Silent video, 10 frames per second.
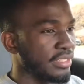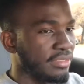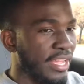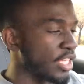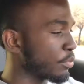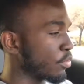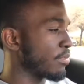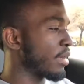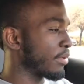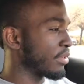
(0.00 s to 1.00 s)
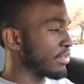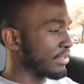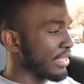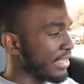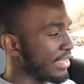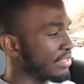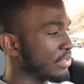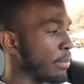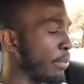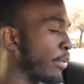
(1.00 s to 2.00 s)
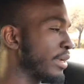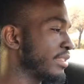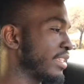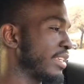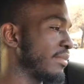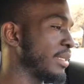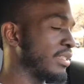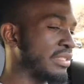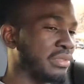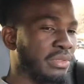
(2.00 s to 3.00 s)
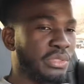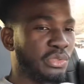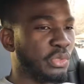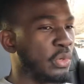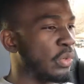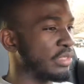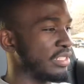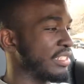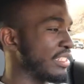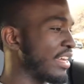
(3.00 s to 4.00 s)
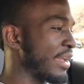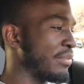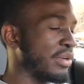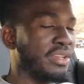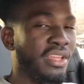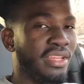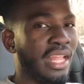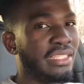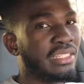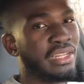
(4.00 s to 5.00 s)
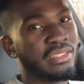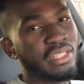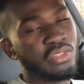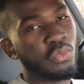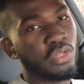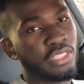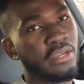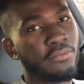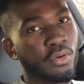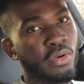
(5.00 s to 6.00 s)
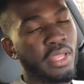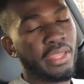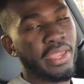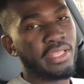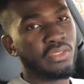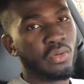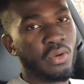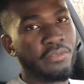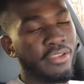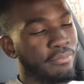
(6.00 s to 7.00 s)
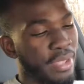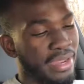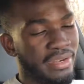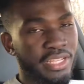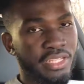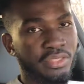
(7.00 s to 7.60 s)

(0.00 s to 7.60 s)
on the dashboard mount because it's so pointy. I mean, it looks cool, the design, but that's not a thing to watch out for in case, or if you have bad